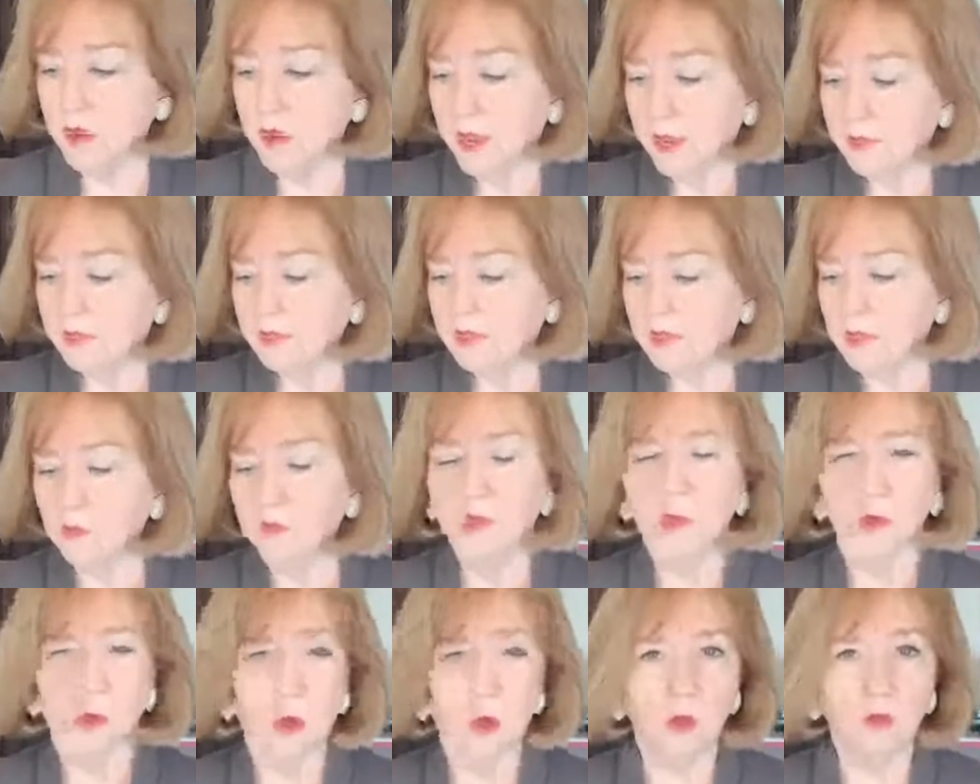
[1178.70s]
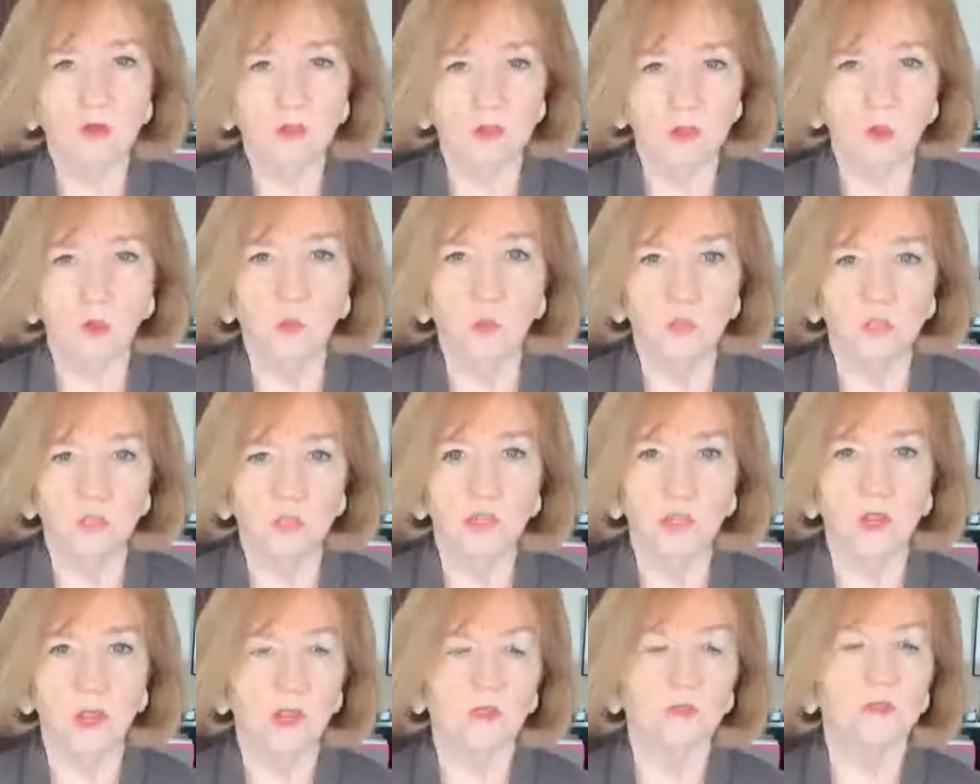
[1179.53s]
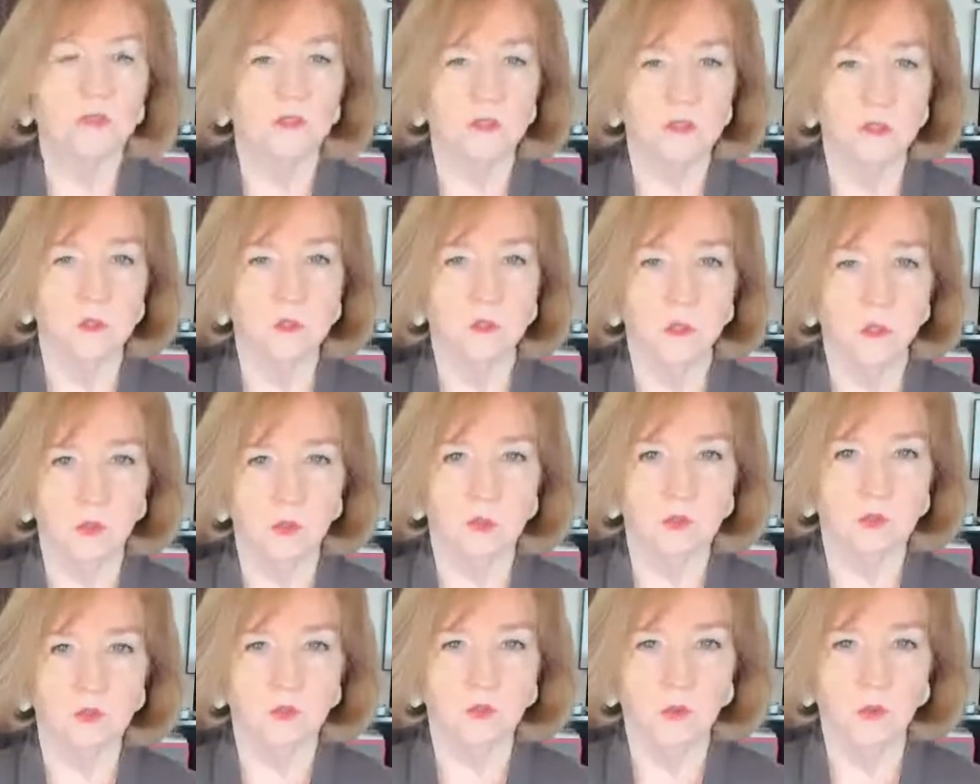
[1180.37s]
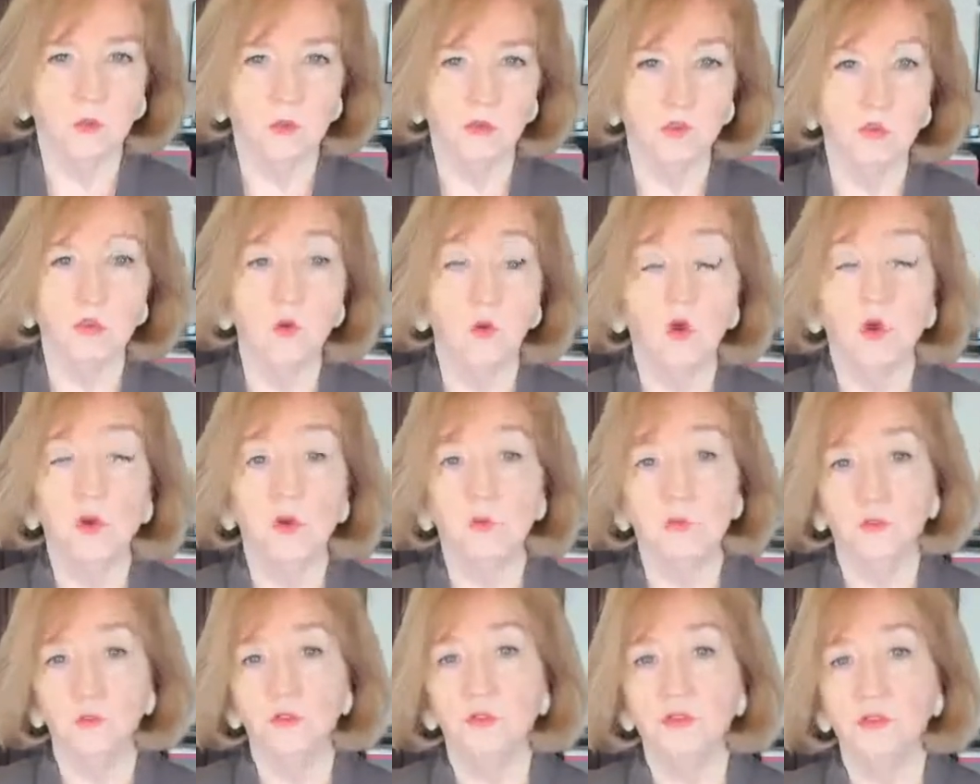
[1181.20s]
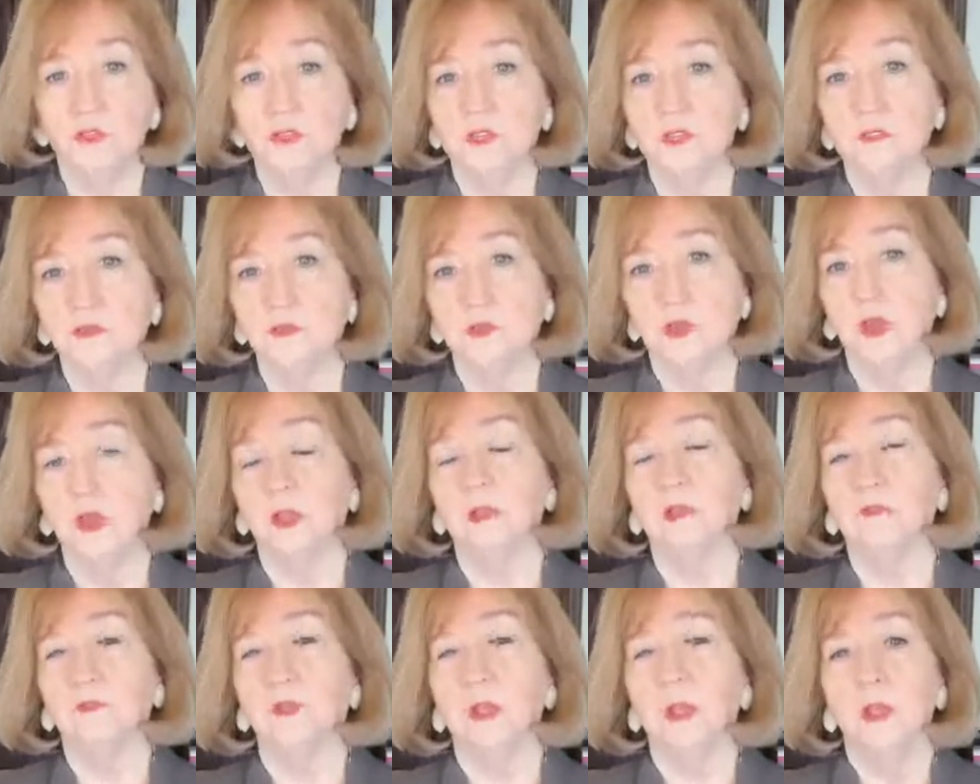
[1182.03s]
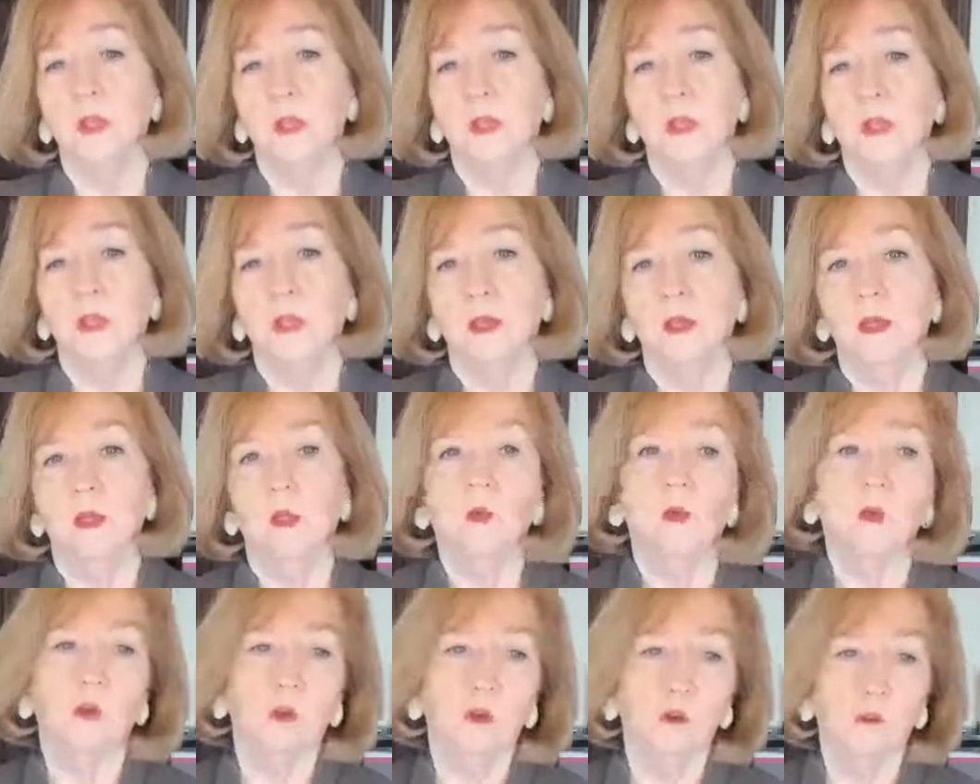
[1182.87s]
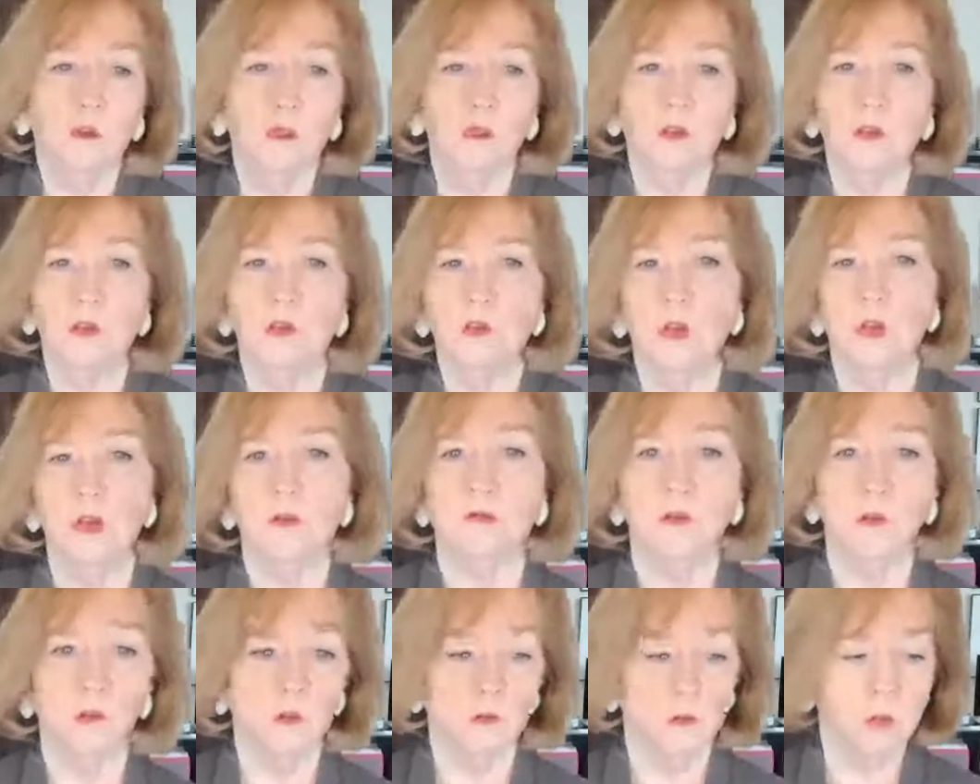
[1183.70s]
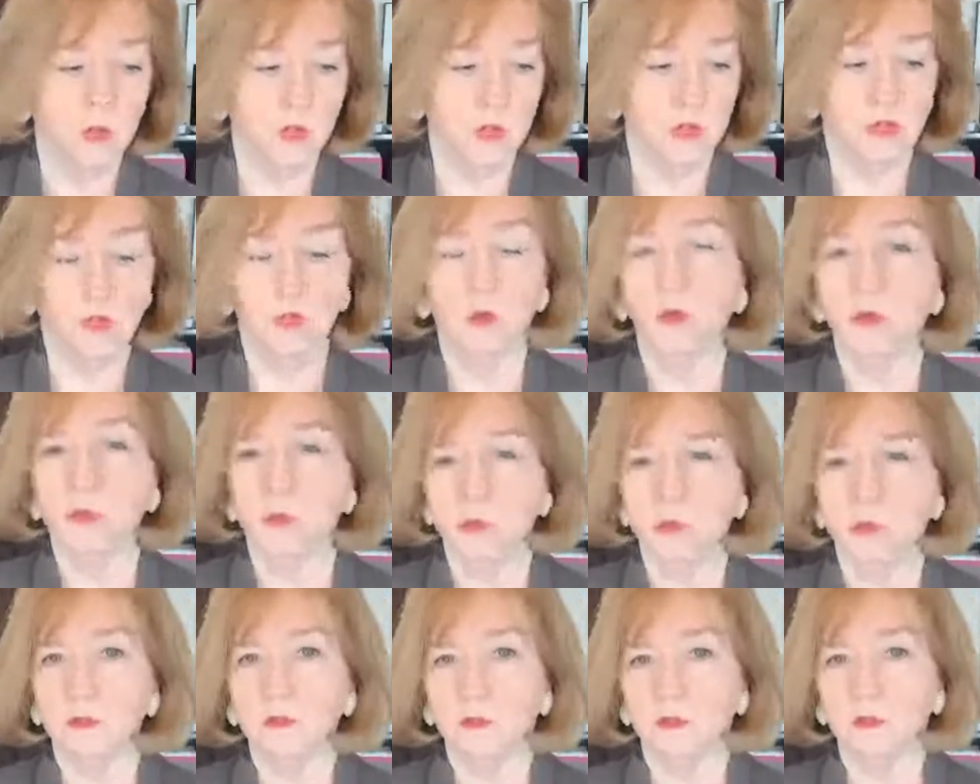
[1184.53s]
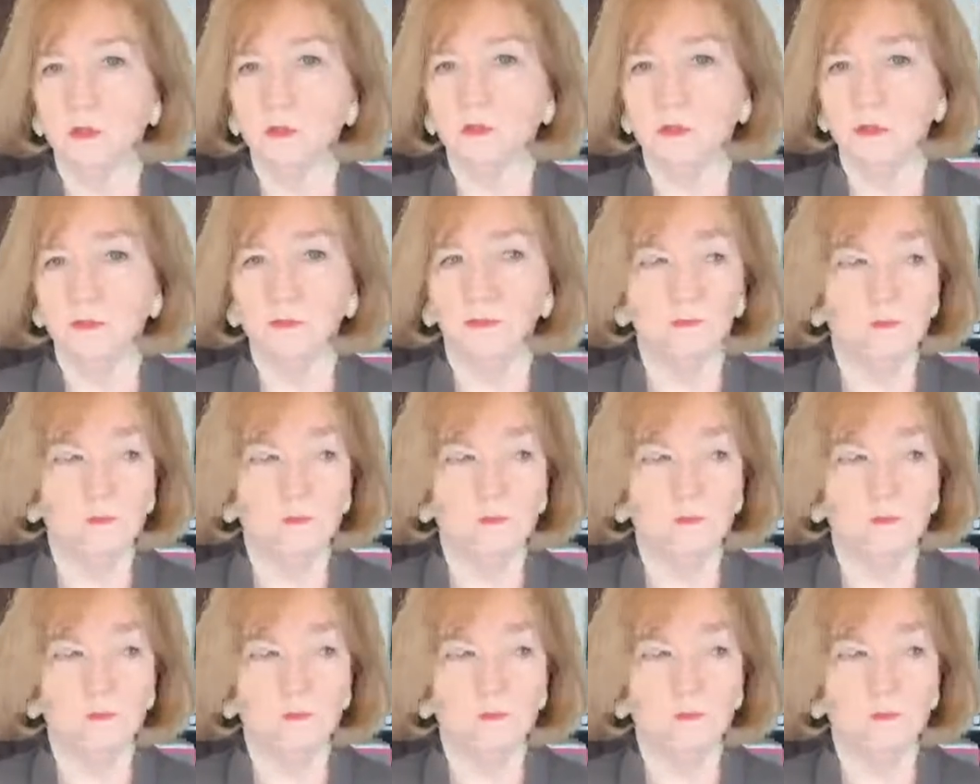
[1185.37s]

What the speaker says: And so they're also reaching out to some of those folks who are over 65. Or who they know have underlying health conditions.